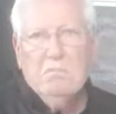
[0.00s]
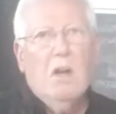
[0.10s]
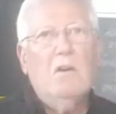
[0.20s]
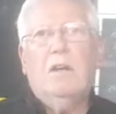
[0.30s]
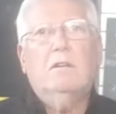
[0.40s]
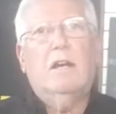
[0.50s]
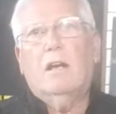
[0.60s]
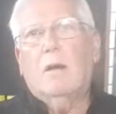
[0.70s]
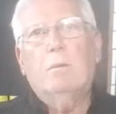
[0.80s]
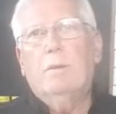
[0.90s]
Only going to take a
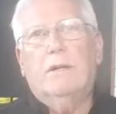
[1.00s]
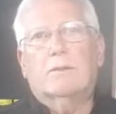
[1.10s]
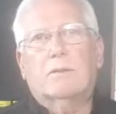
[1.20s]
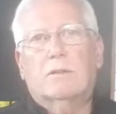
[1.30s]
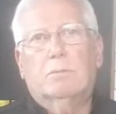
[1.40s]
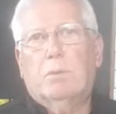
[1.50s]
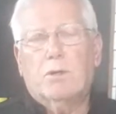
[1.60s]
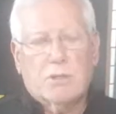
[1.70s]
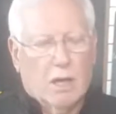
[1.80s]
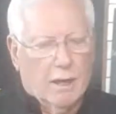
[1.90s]
couple minutes per
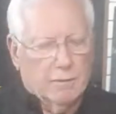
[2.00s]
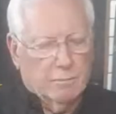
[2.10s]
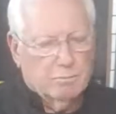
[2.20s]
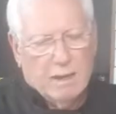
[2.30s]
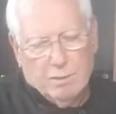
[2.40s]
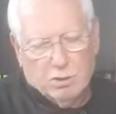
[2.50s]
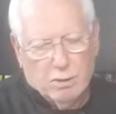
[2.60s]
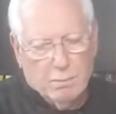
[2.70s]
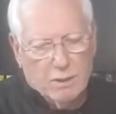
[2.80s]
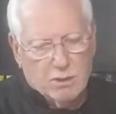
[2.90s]
side, maybe 3
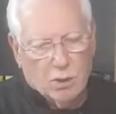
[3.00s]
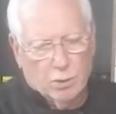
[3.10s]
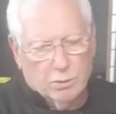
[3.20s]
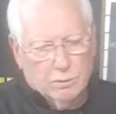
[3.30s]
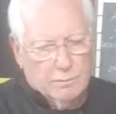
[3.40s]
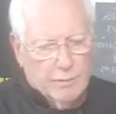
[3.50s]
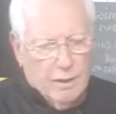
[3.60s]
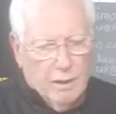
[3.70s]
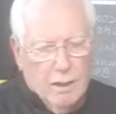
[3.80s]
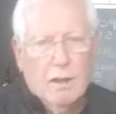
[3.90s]
minutes total.
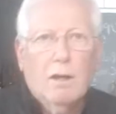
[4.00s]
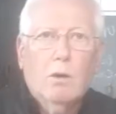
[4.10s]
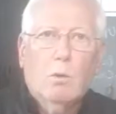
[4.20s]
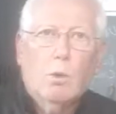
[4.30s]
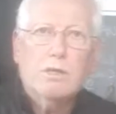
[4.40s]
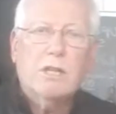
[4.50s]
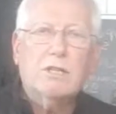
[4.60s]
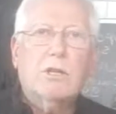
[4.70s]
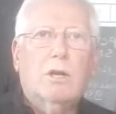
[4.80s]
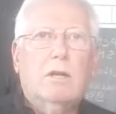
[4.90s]
Once they
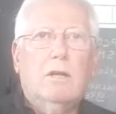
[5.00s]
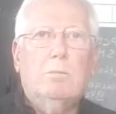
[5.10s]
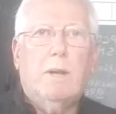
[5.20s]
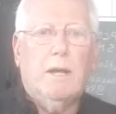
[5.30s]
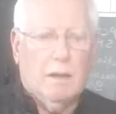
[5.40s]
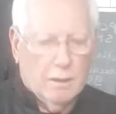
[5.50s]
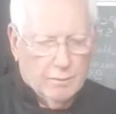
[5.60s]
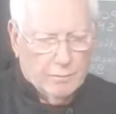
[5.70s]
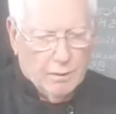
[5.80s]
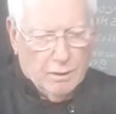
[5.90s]
start getting pink,
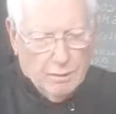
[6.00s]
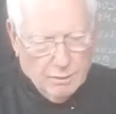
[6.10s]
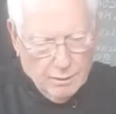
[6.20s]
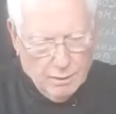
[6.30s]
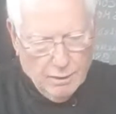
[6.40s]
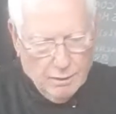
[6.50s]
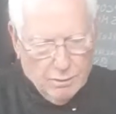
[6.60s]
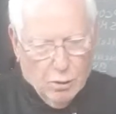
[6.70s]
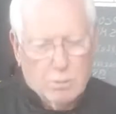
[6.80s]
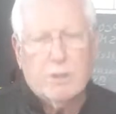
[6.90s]

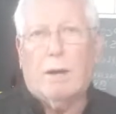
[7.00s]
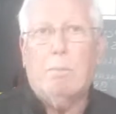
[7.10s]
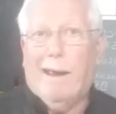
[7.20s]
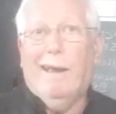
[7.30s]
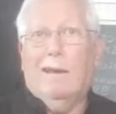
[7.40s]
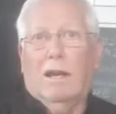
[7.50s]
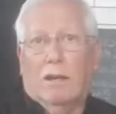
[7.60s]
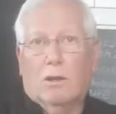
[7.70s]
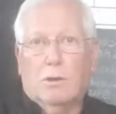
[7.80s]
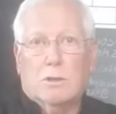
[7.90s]
almost like a pancake,
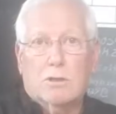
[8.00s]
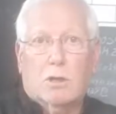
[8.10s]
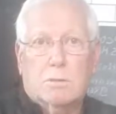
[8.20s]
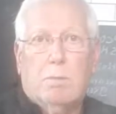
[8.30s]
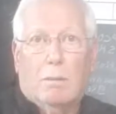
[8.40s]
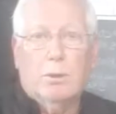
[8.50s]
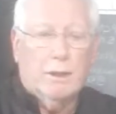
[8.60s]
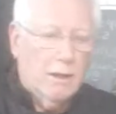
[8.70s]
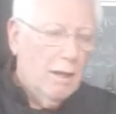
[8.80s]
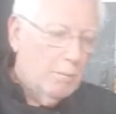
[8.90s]
you know, that starts
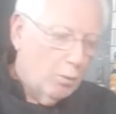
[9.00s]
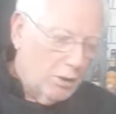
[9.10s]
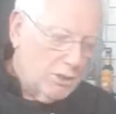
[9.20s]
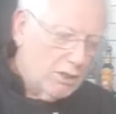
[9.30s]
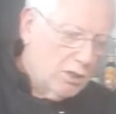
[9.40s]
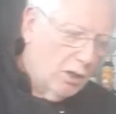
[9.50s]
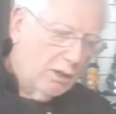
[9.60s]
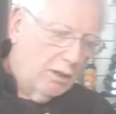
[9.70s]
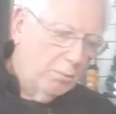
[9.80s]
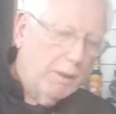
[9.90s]
bubbling. But once they start
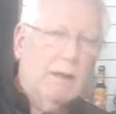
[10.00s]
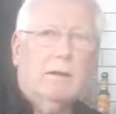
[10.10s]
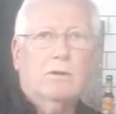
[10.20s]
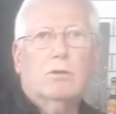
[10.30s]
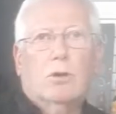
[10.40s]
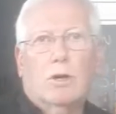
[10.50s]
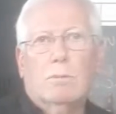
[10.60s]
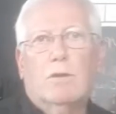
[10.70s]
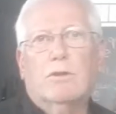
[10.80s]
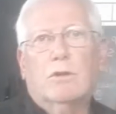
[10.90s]
getting pink, then you turn them
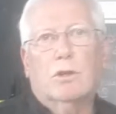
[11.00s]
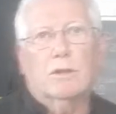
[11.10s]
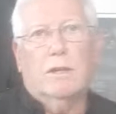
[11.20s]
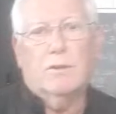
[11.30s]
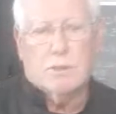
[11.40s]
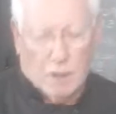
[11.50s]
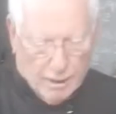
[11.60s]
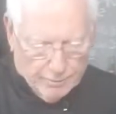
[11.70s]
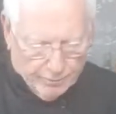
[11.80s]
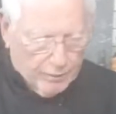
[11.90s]
over and cook the other
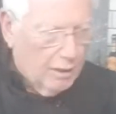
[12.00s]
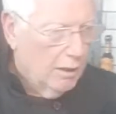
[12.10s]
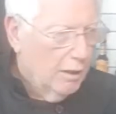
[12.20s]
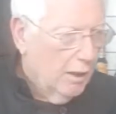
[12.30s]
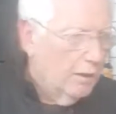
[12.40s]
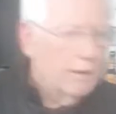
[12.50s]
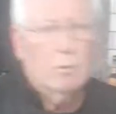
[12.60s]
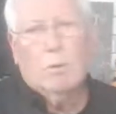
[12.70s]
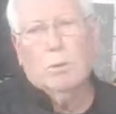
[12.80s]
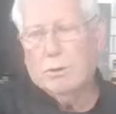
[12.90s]
side. And then
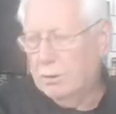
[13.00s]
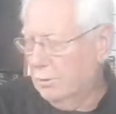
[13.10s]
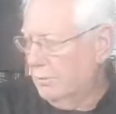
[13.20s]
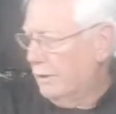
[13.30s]
what we'll do